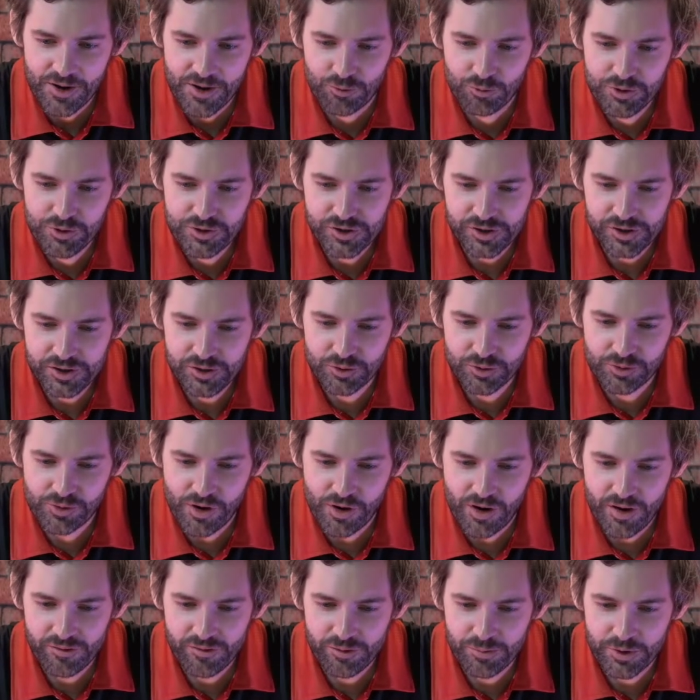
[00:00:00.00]
and originally
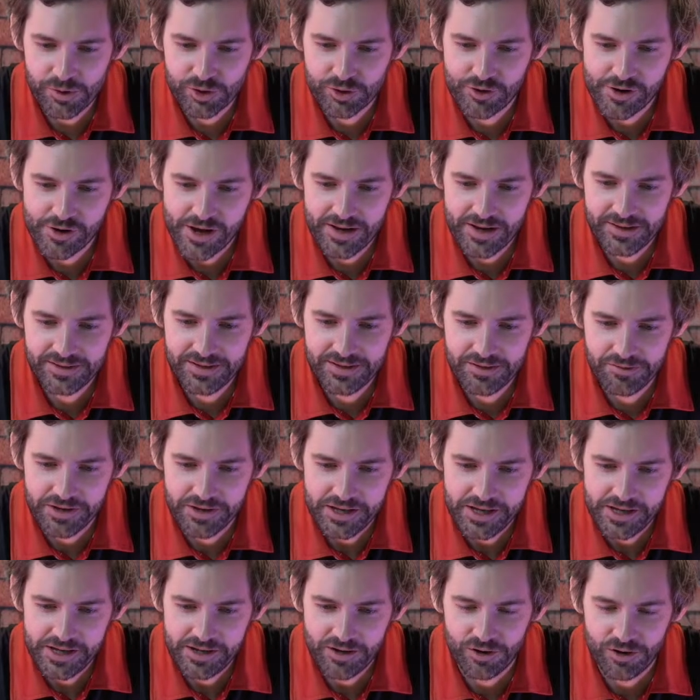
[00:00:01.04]
derived from the
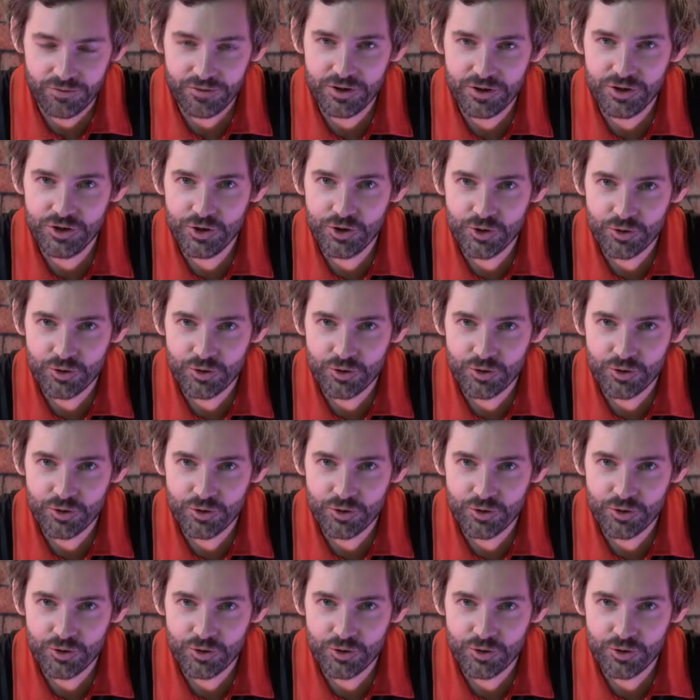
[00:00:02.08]
creativity of